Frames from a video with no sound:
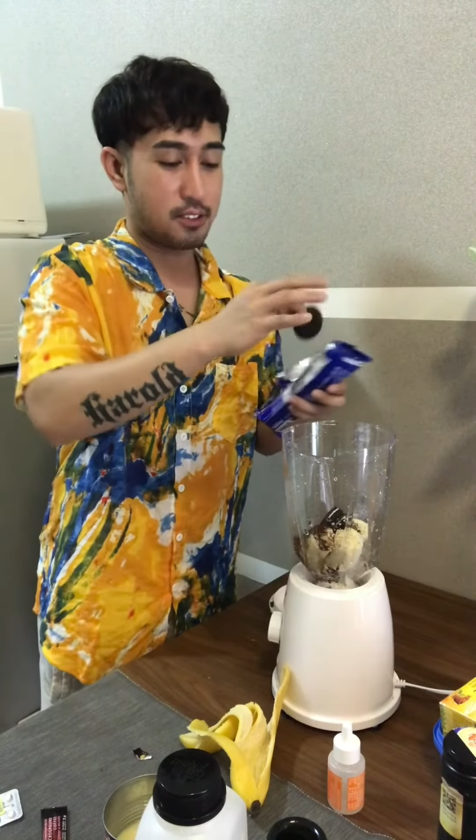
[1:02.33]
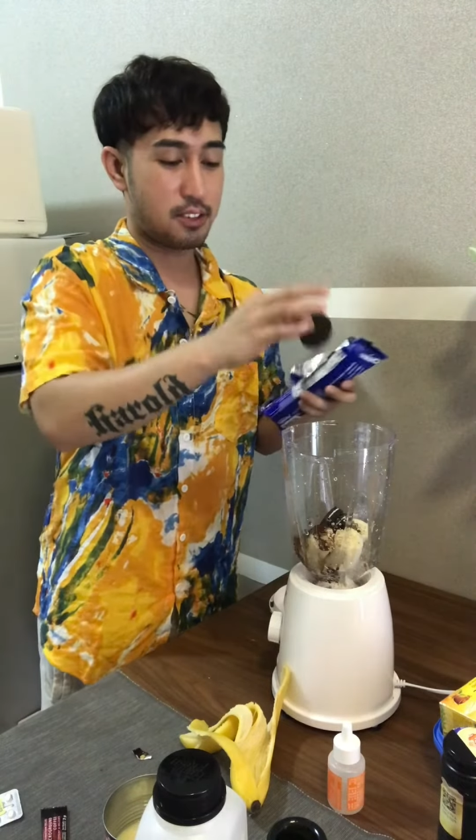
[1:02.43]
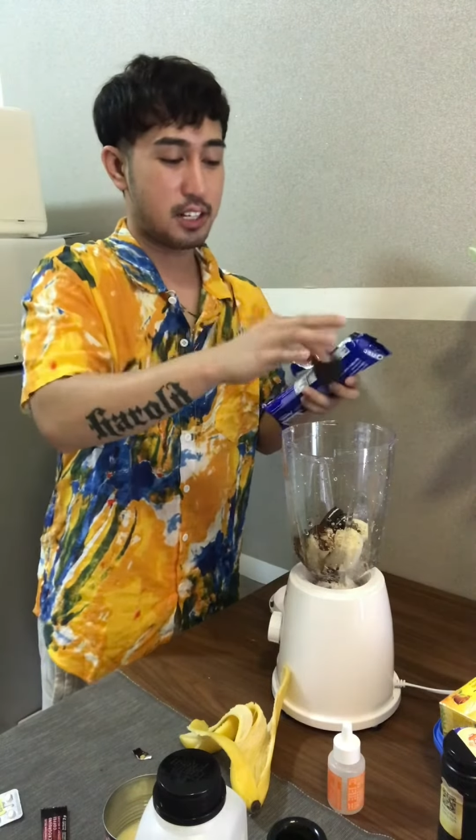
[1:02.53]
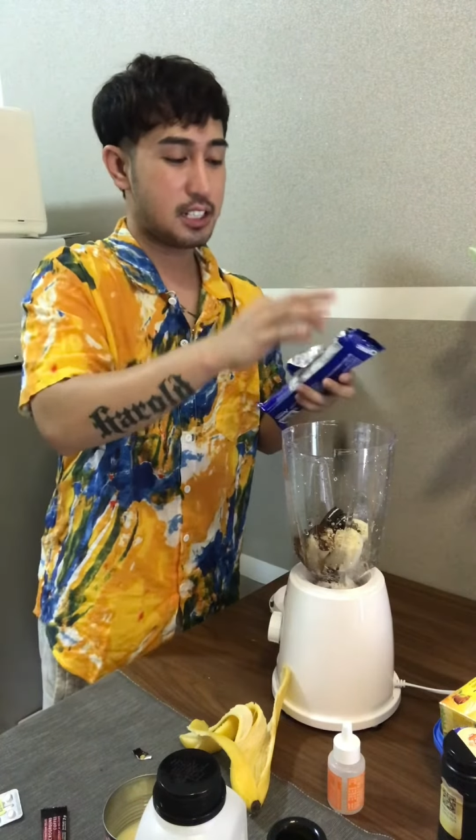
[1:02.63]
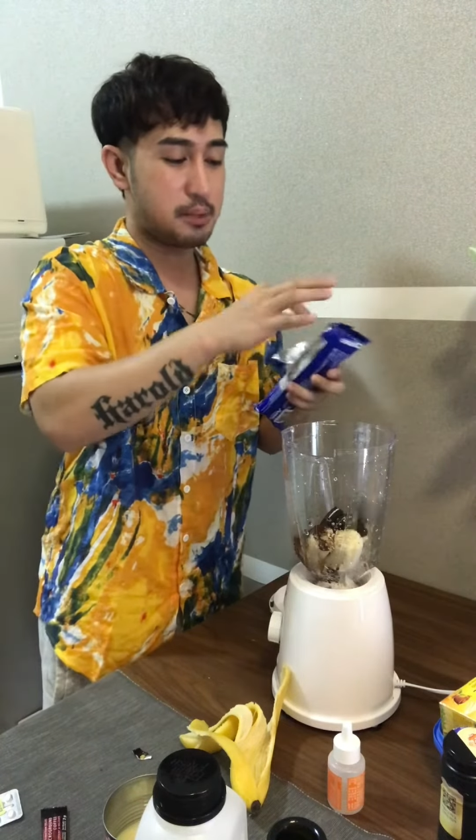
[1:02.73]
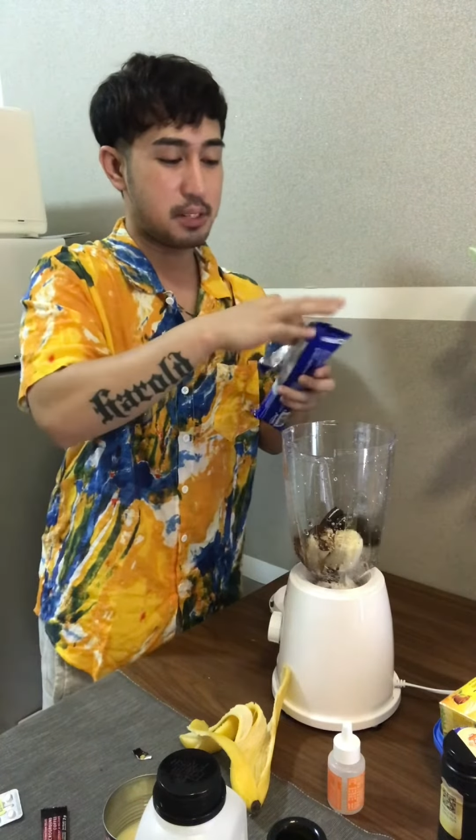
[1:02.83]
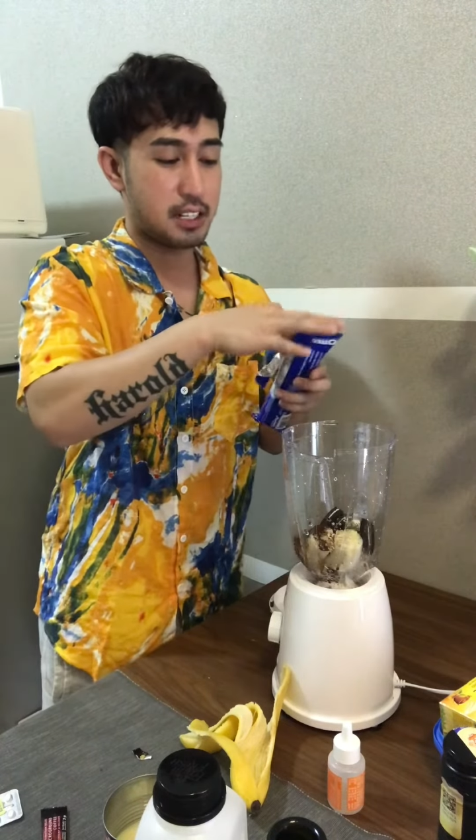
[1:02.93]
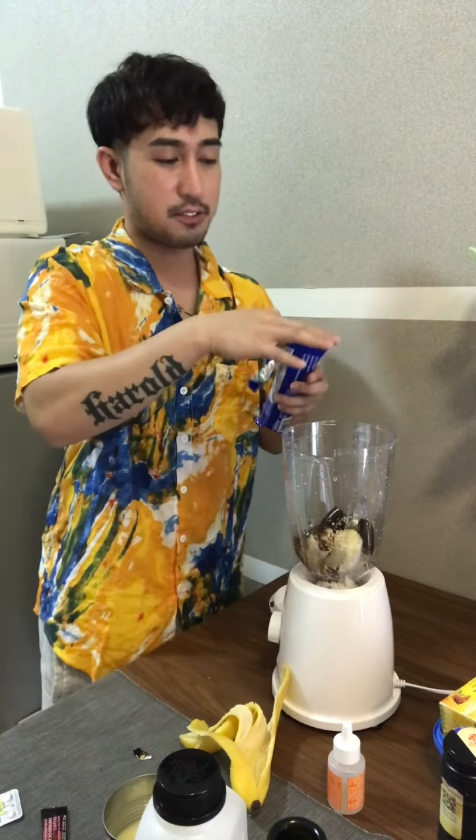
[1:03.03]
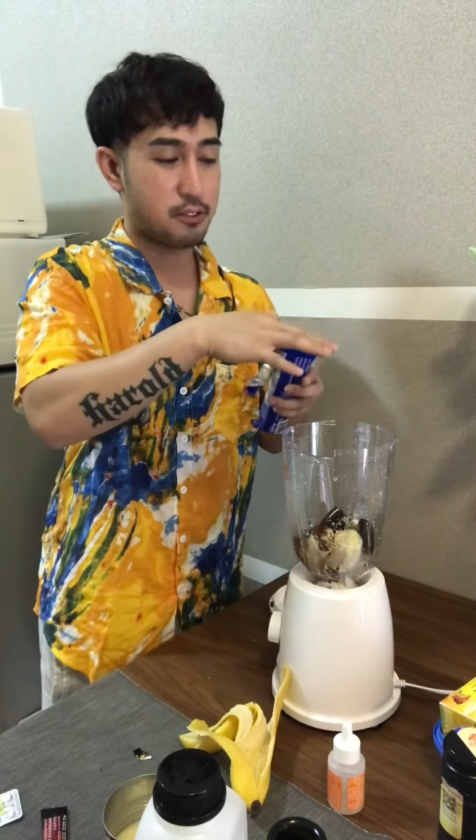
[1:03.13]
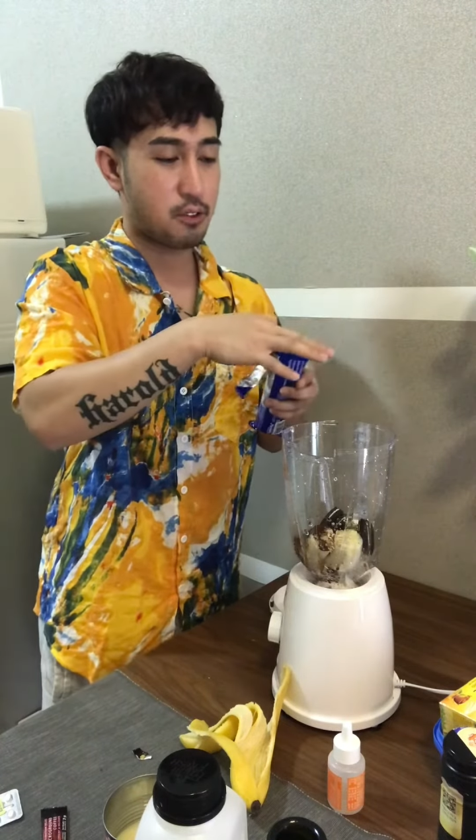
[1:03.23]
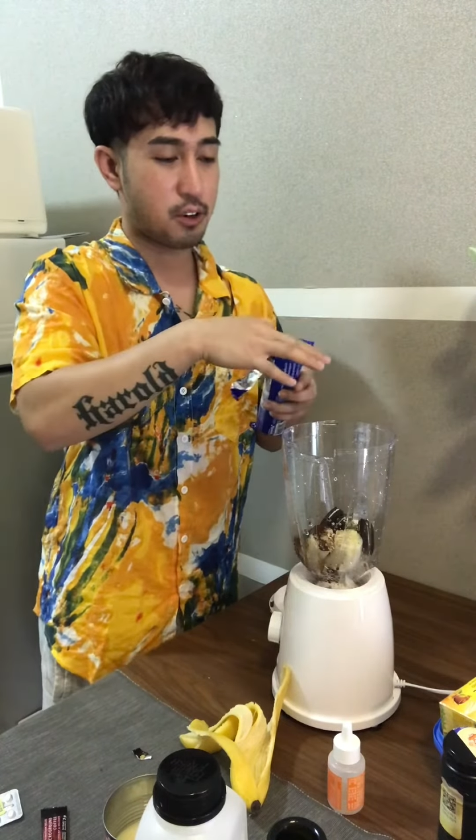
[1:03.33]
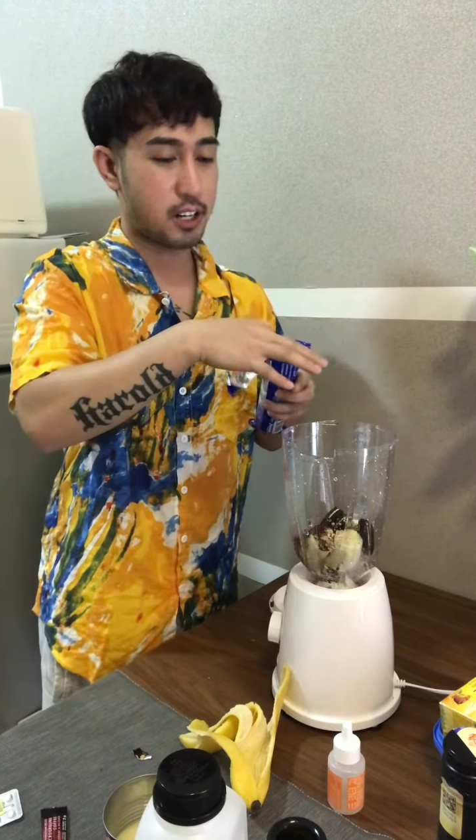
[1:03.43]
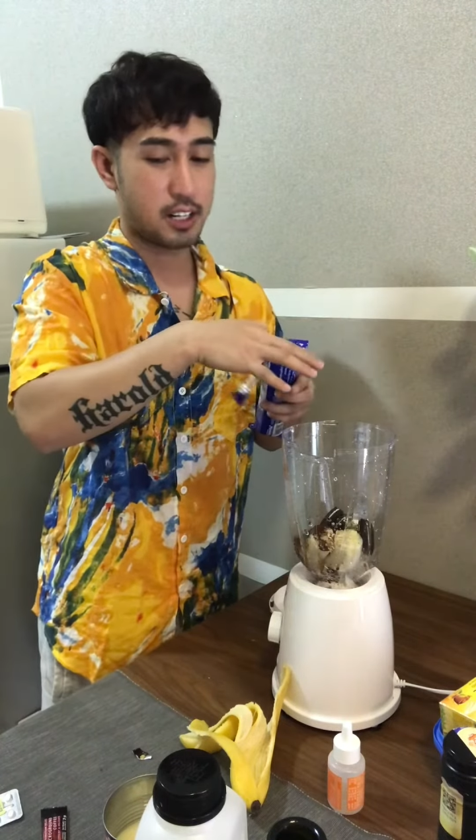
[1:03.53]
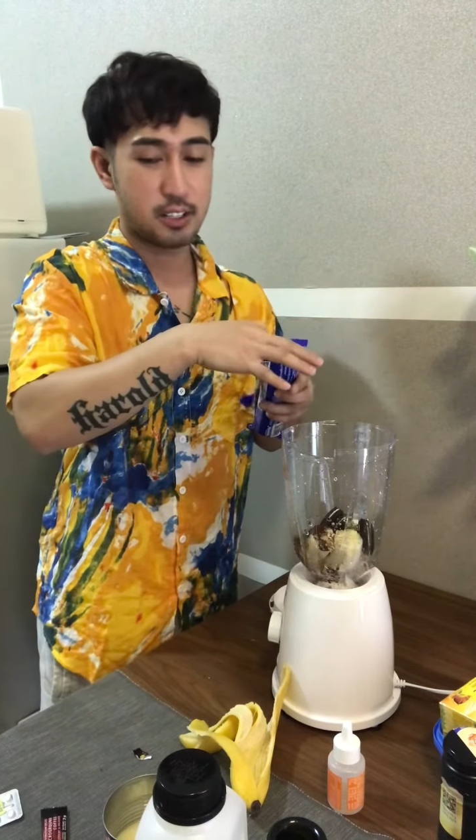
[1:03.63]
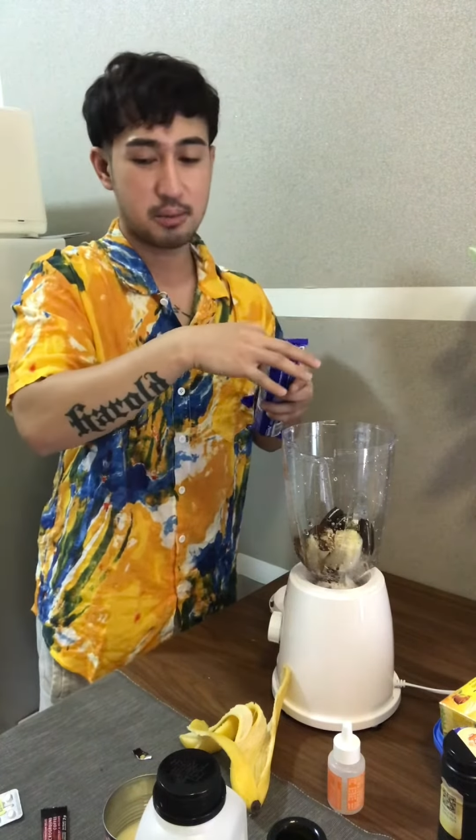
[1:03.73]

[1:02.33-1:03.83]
Or just make it 4 to